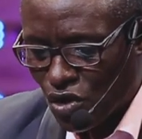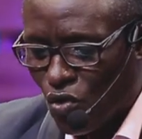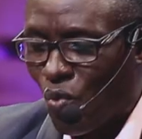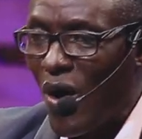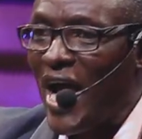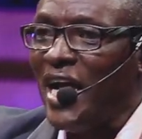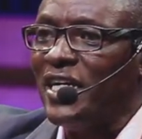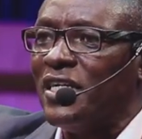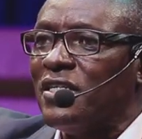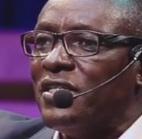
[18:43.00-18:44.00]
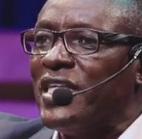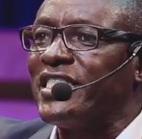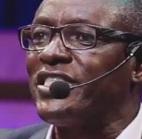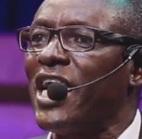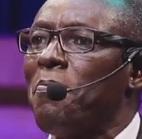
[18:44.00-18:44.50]
when the
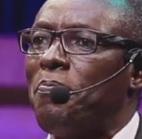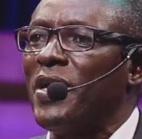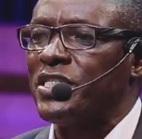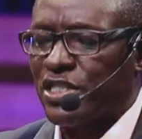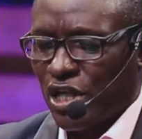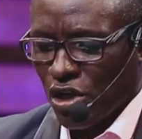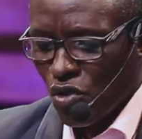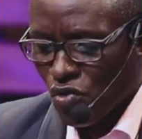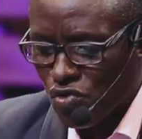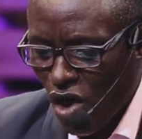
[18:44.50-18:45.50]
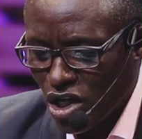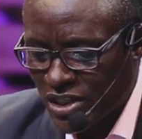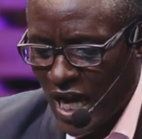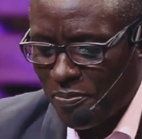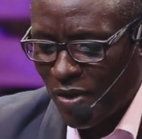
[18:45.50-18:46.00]
tempest
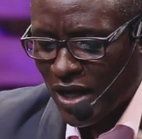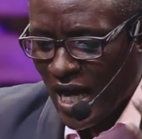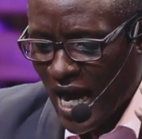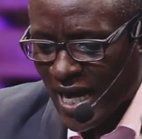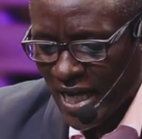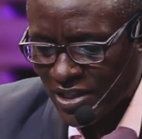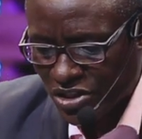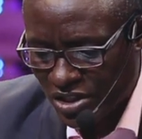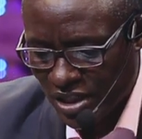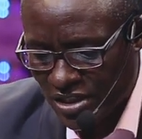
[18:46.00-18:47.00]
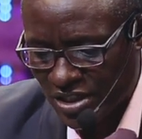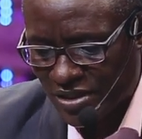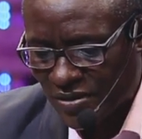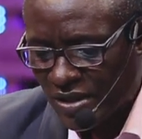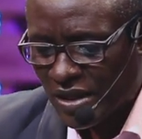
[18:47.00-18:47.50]
rose up against
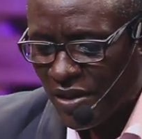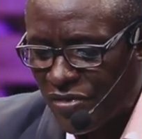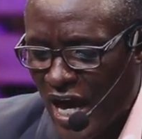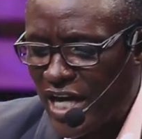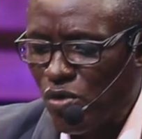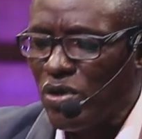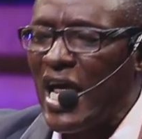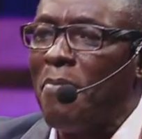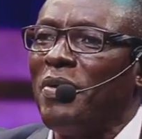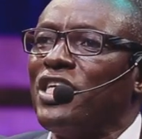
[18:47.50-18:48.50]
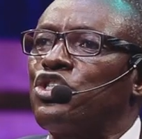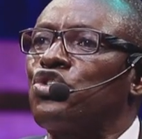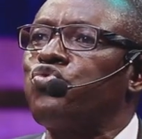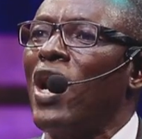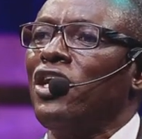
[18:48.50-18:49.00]
us, then we would have been
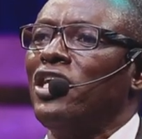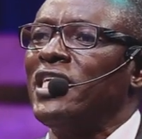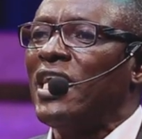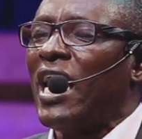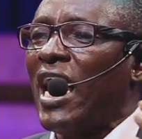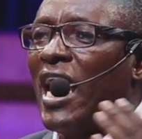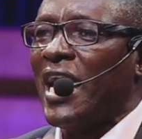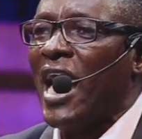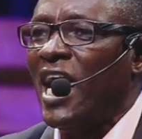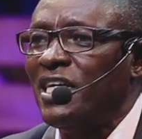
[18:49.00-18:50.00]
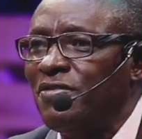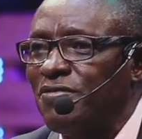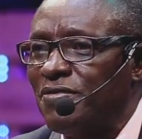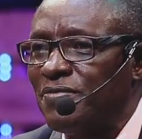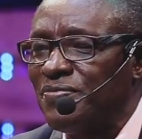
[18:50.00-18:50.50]
swallowed
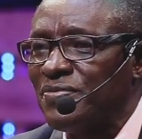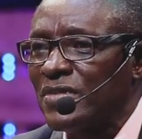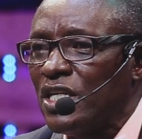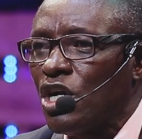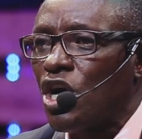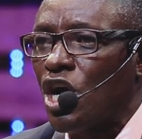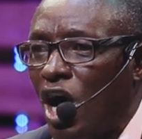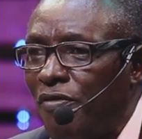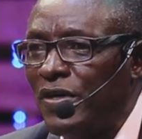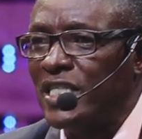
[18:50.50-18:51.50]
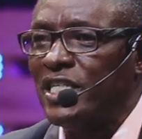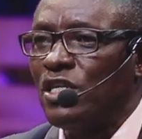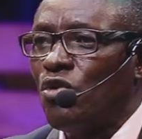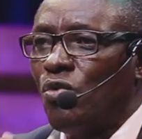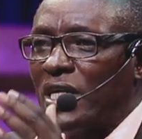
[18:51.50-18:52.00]
alive.
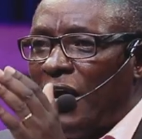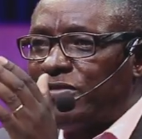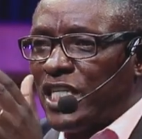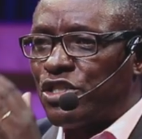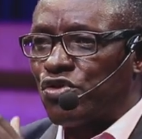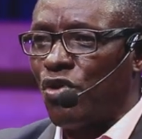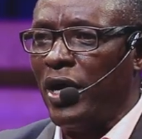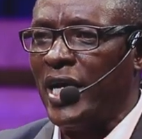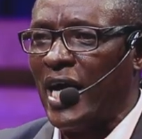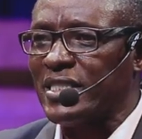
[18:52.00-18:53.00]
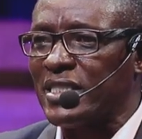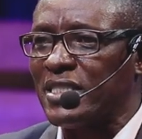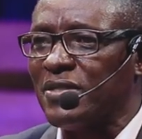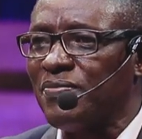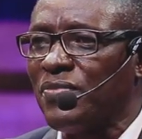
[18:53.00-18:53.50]
COVID would have destroyed us.